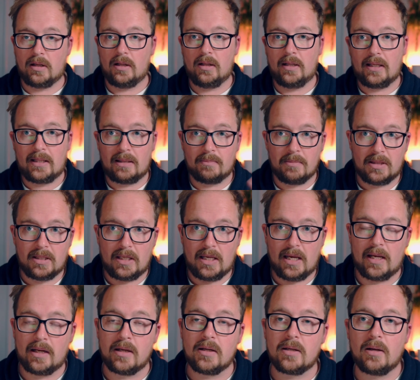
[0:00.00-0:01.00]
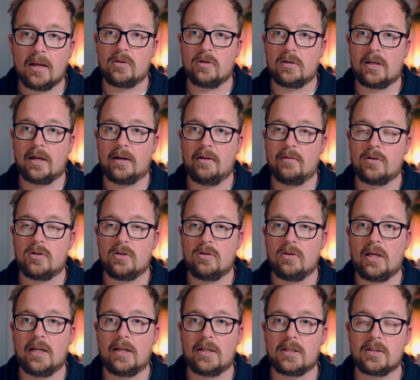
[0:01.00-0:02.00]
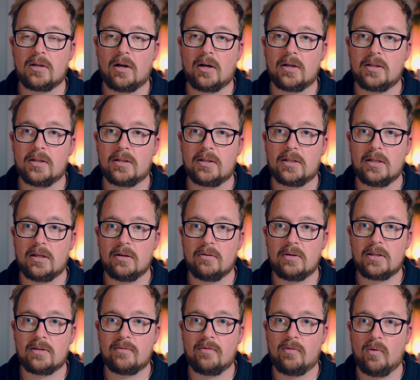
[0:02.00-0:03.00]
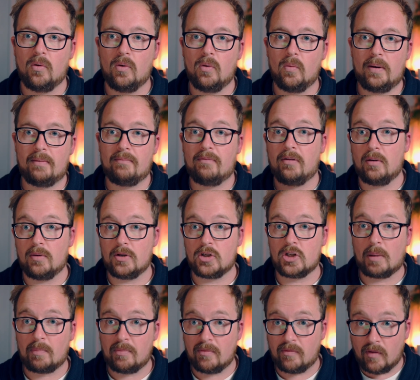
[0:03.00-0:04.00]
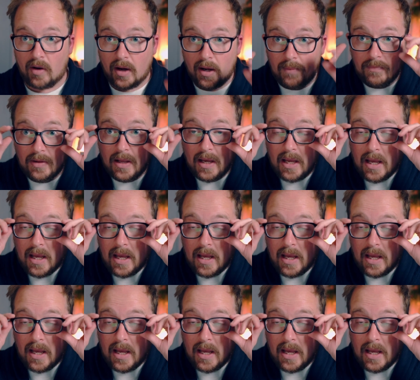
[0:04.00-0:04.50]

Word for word: I'll link them at the end to kind of the two getting started series for Webflow and Shopify,